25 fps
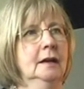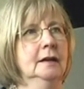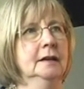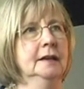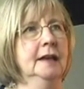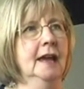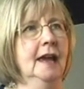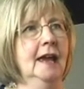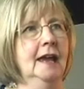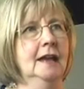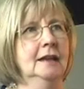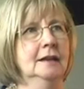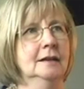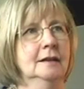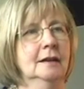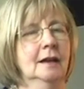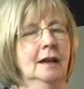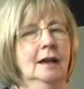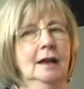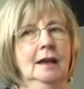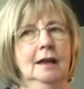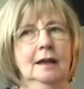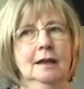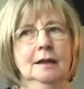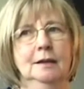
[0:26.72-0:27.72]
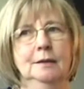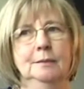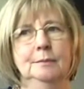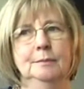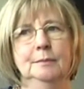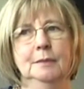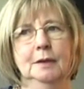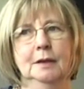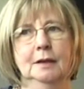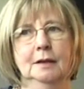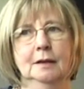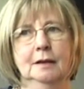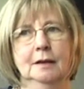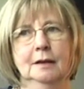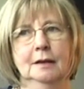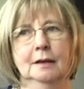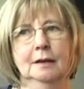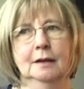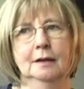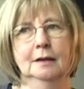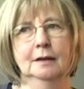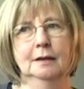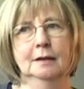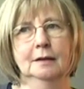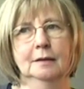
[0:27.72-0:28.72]
again, I'm
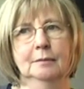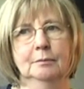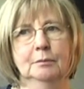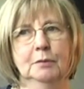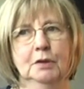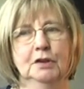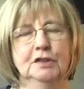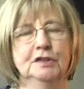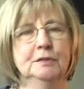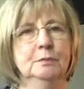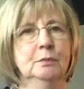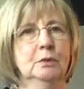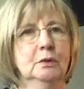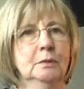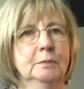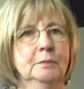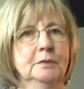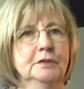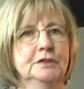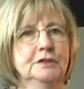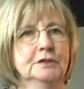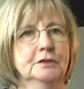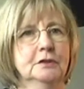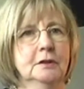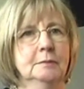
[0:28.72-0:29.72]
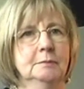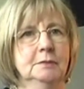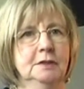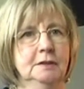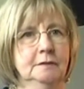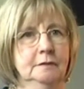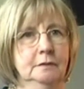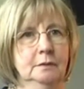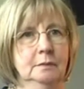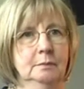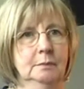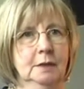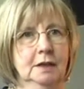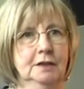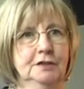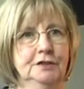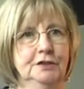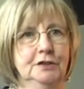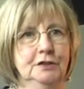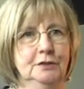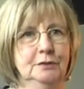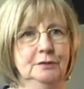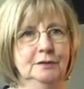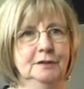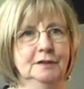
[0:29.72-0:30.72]
much more prescriptive with my
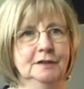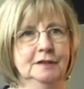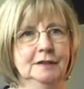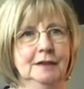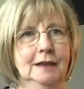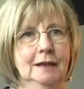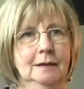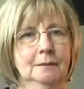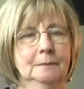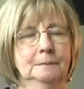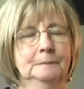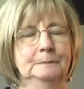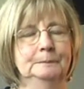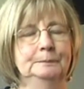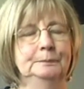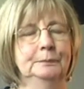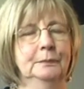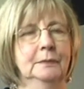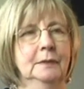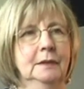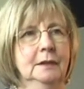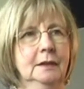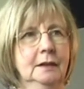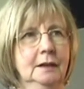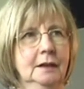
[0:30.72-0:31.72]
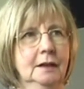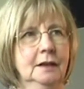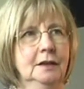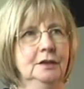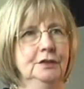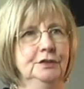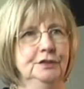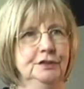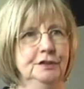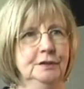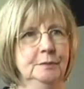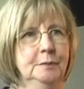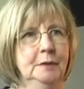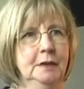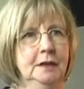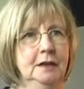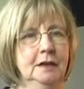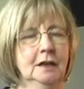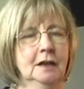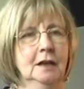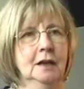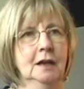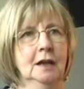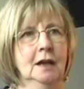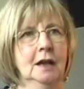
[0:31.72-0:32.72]
students now than I used to be.
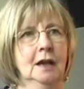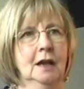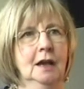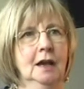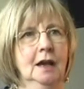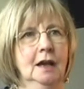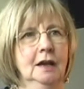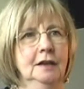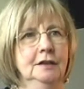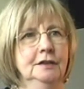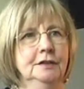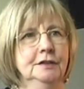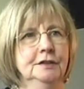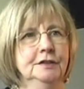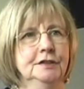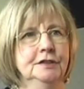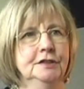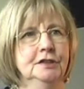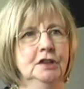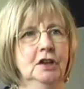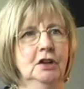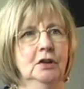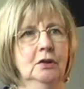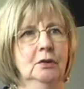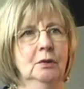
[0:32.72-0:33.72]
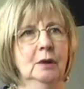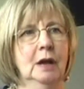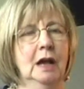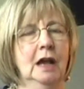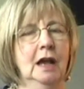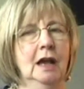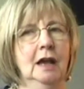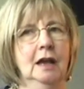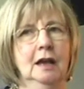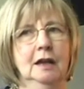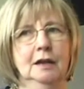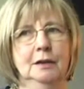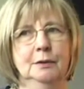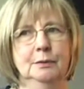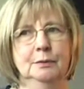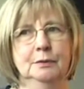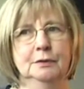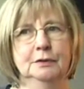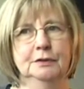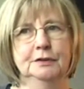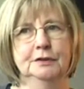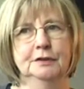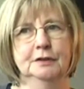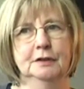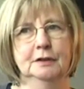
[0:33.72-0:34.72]
And so I
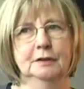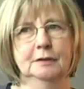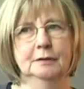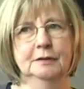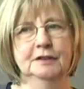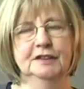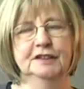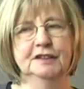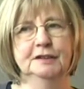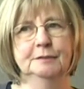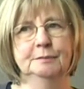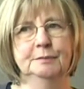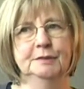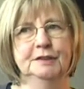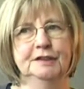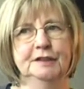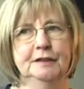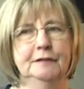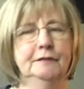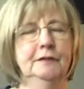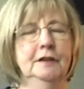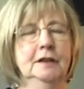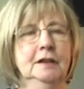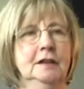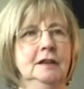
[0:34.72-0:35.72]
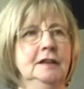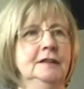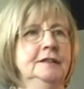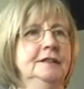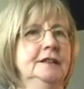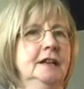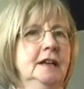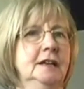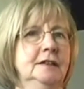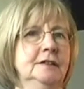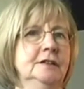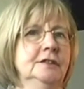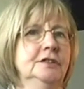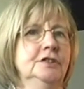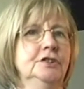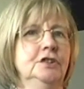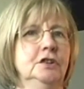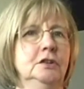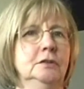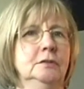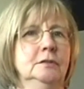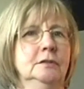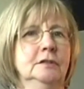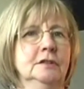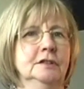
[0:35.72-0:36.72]
would specifically say to
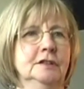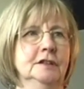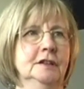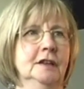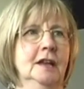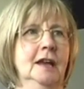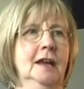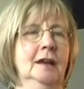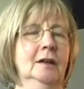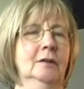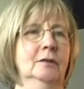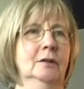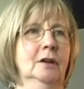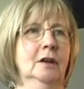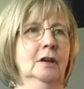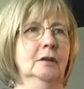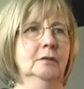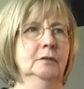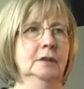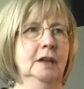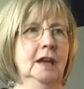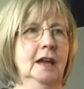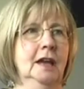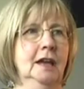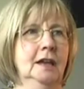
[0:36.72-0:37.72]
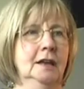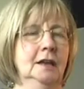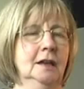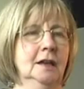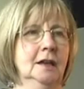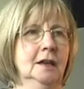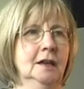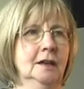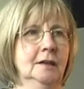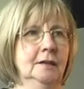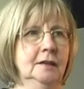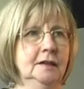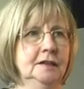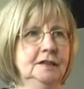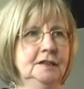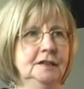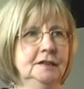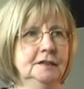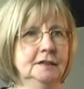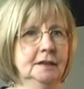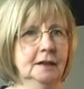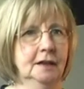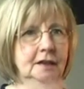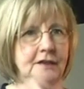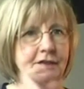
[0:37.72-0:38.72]
students now, okay, this
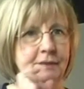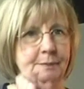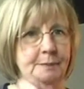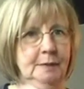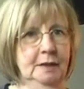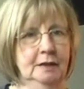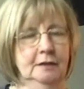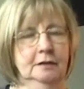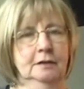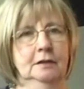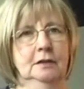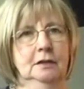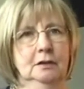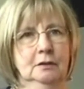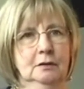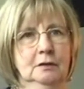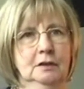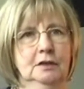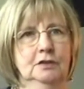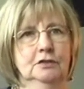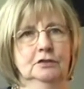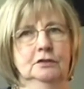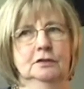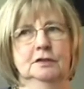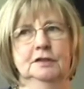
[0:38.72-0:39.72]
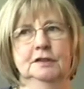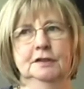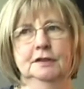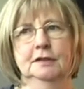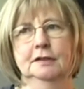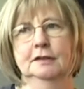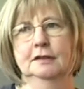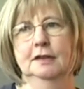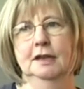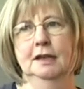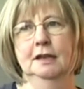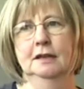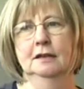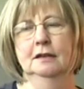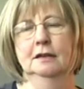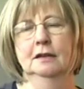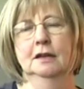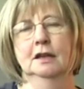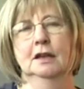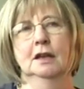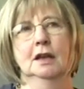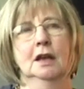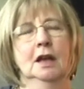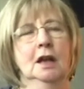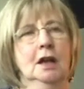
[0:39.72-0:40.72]
is an aspect that you're interested in.
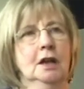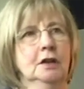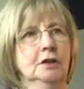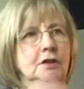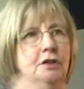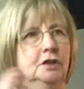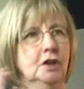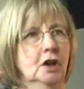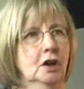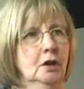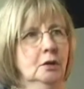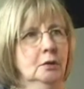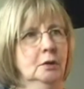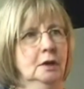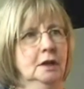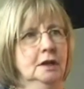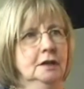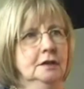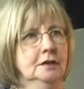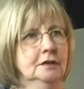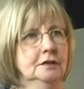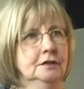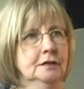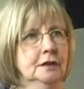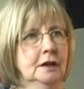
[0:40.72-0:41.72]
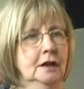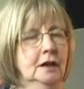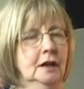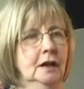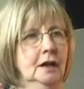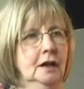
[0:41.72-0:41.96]
Go and